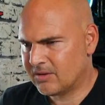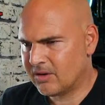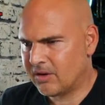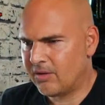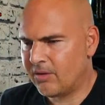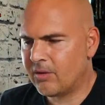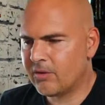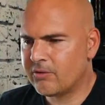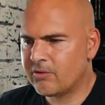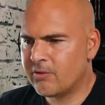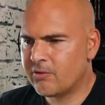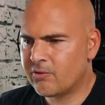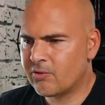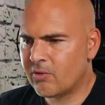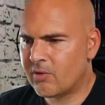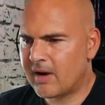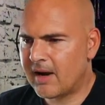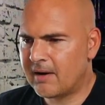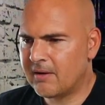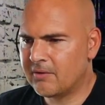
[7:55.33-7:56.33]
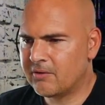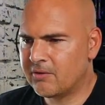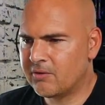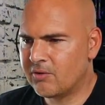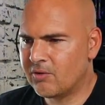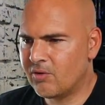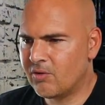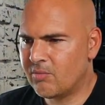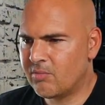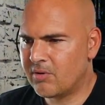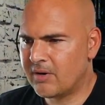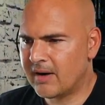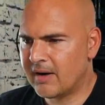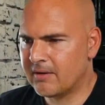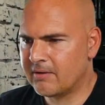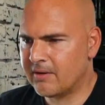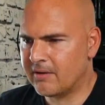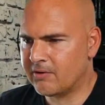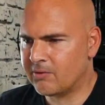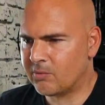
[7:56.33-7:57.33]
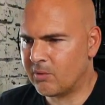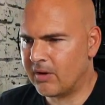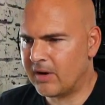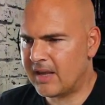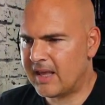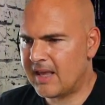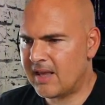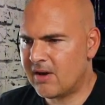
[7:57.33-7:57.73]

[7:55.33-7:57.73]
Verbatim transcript: I'm not too sure how to pronounce this one.